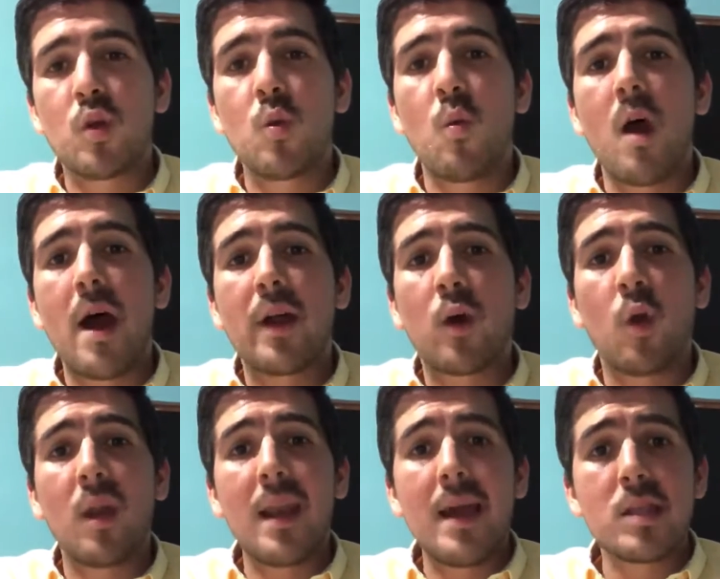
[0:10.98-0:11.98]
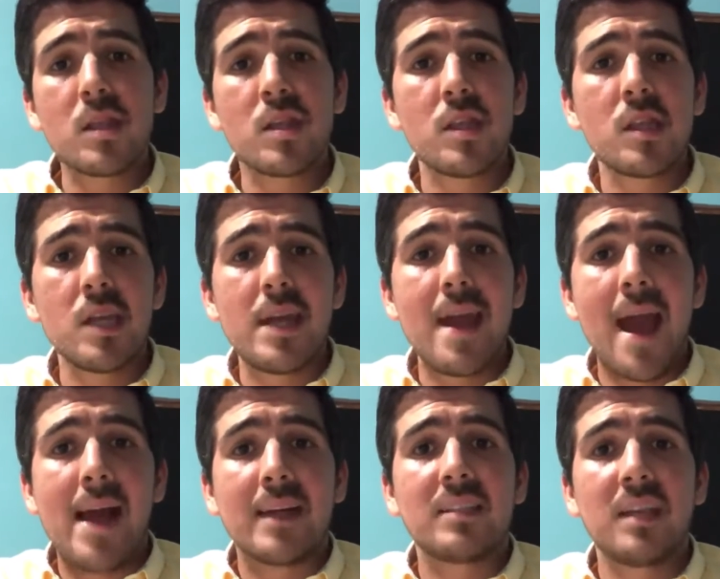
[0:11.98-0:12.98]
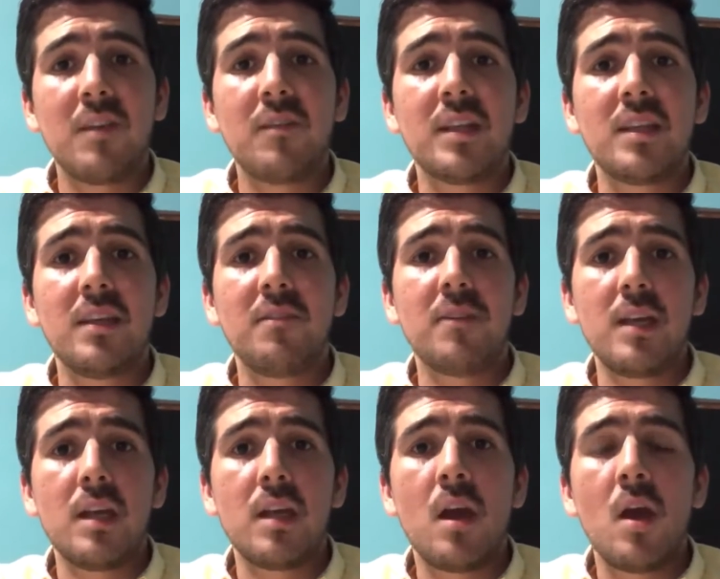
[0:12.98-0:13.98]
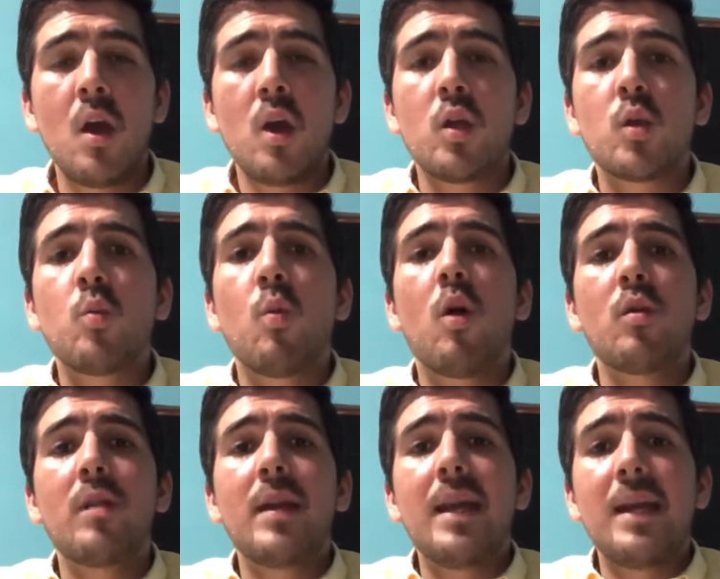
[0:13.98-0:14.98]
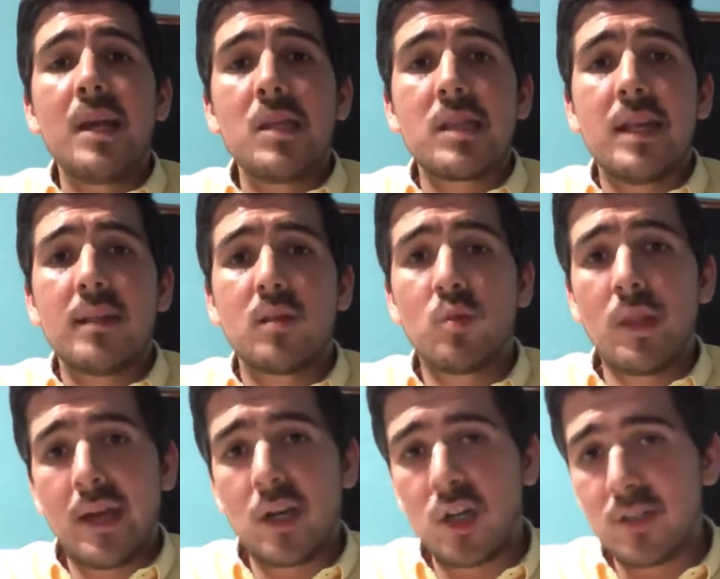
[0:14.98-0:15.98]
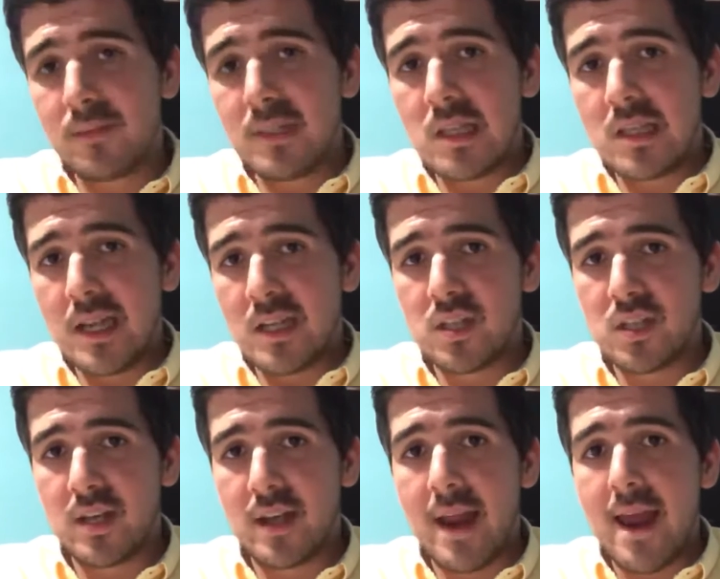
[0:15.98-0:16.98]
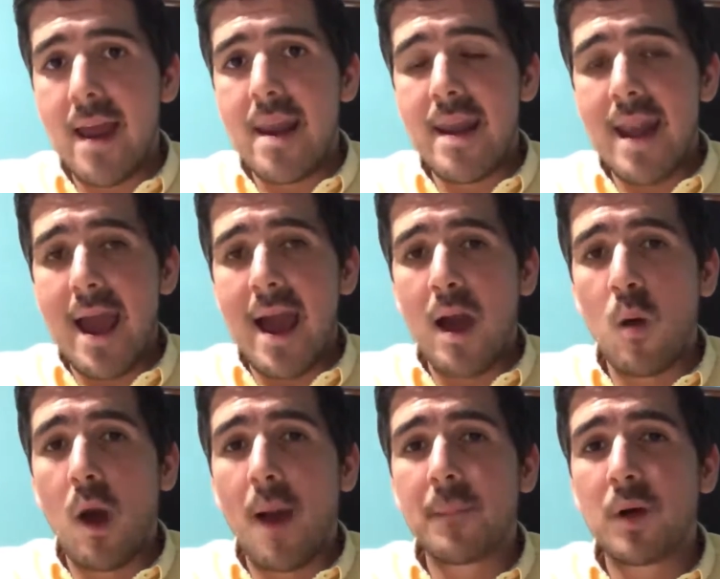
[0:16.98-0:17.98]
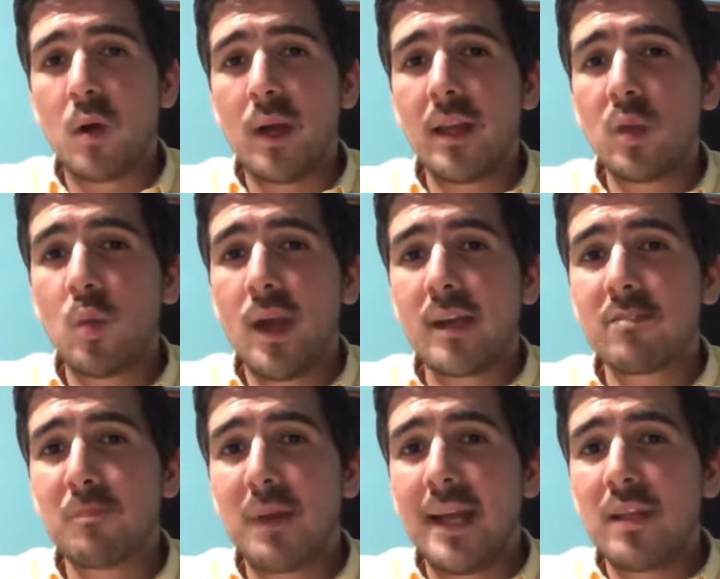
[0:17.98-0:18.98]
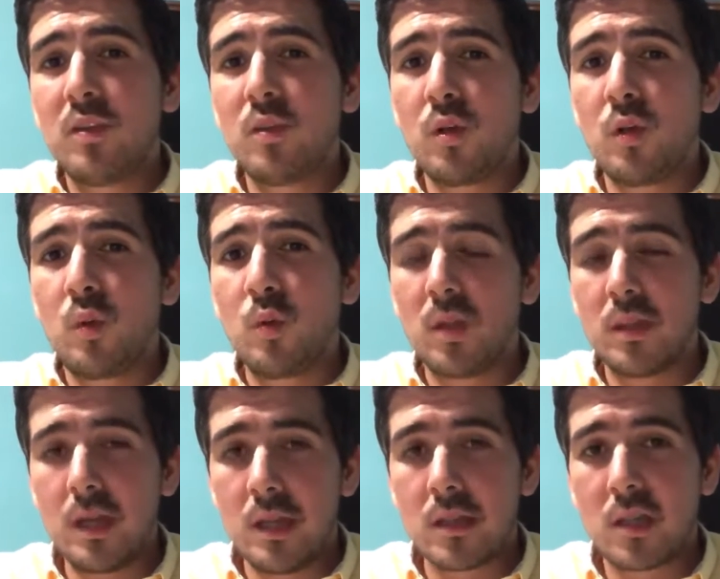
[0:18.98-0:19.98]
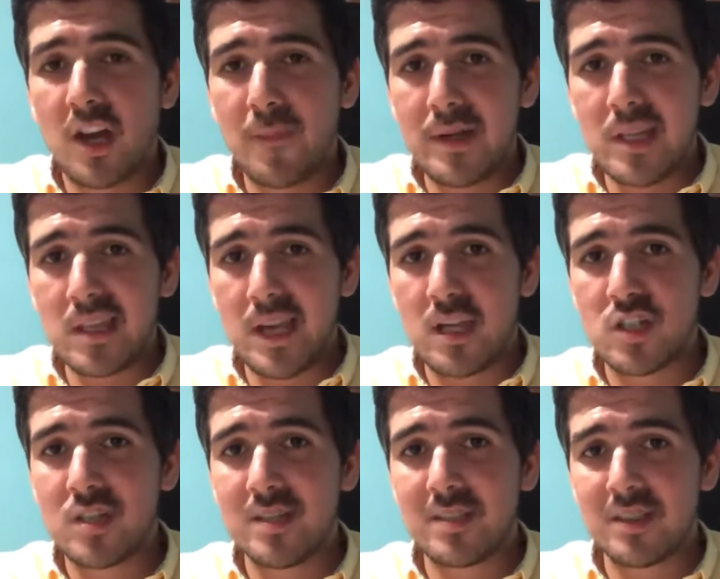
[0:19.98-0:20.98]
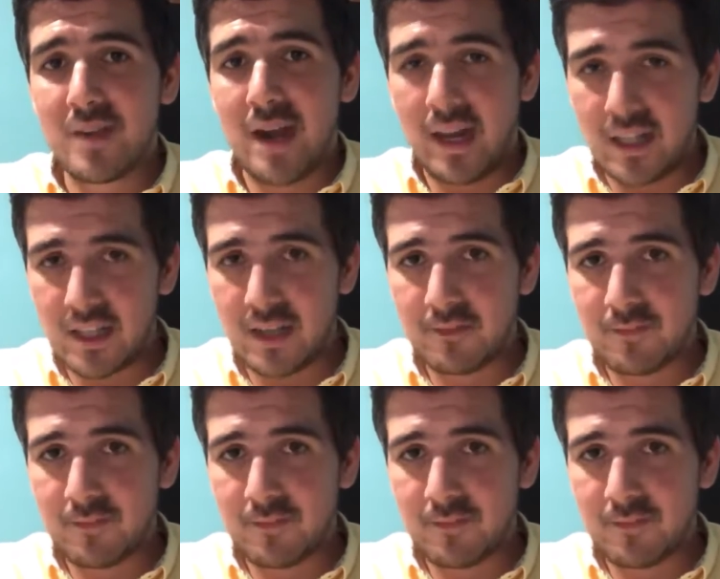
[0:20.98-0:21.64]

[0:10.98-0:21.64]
you are on Lesson C Activity V. You already listened to the conversation. Now I'm going to explain to you this conversation strategy.